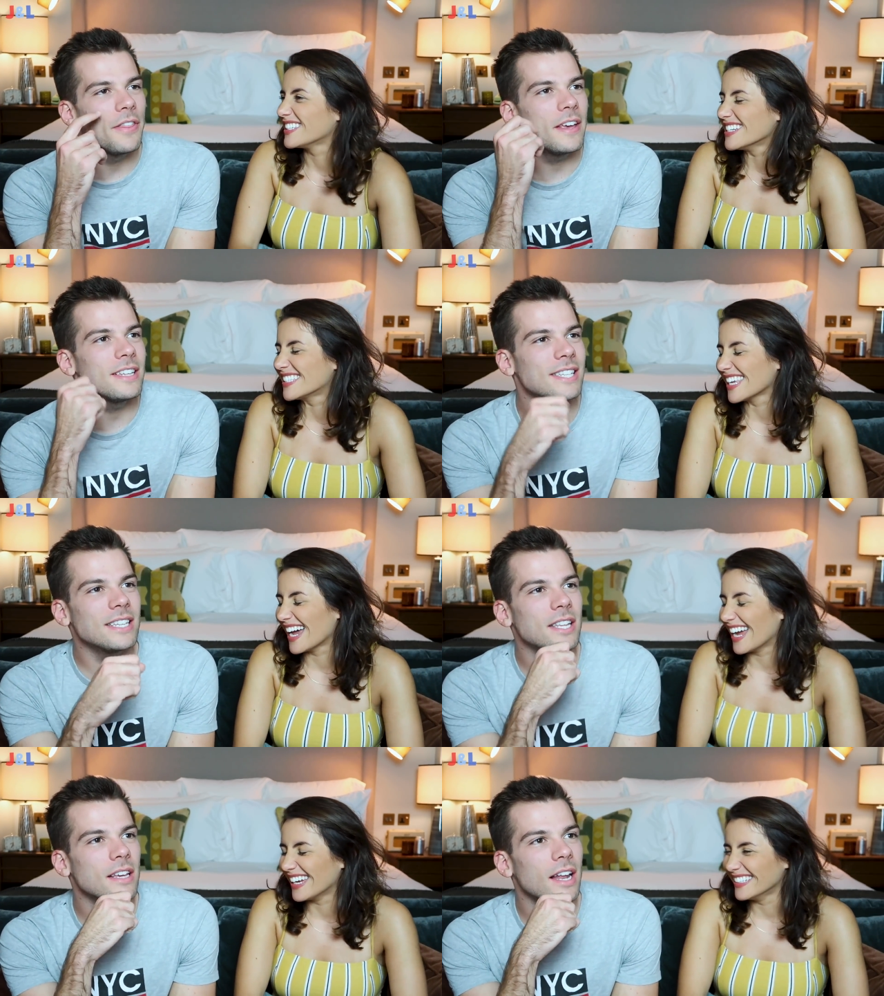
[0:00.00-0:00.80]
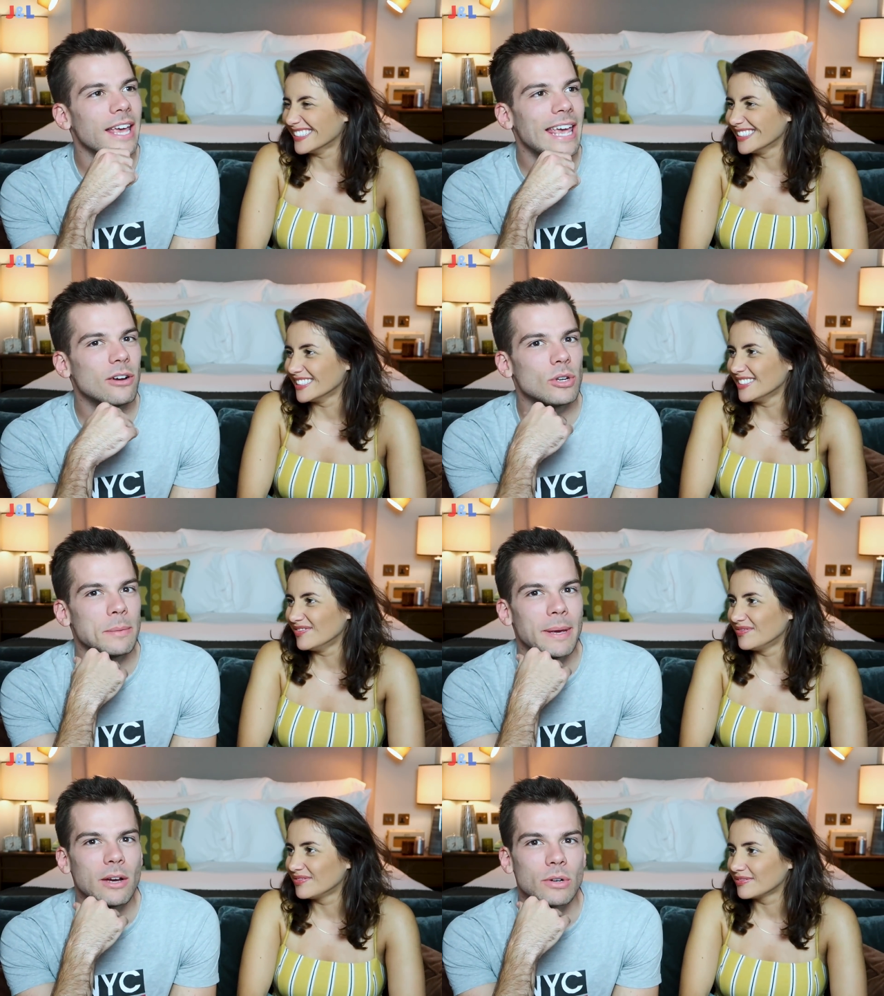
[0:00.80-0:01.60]
Speaker 1: I think I said something like
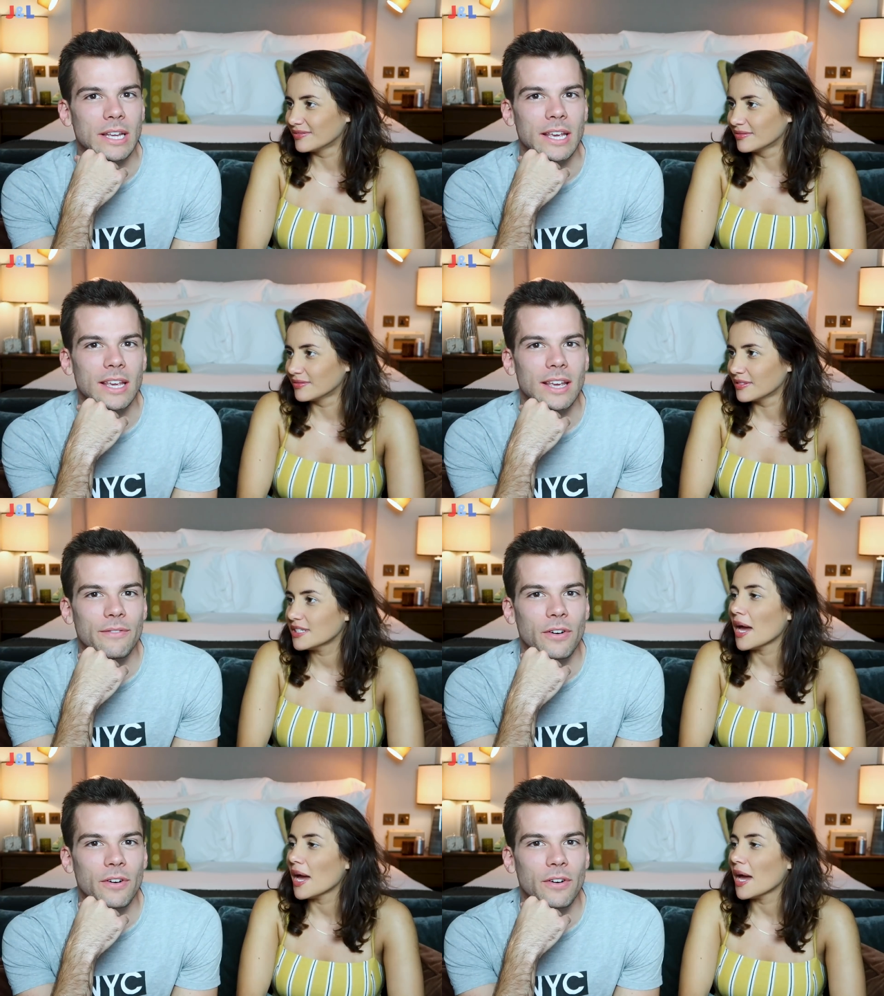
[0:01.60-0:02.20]
higgledy piggledy in yeah.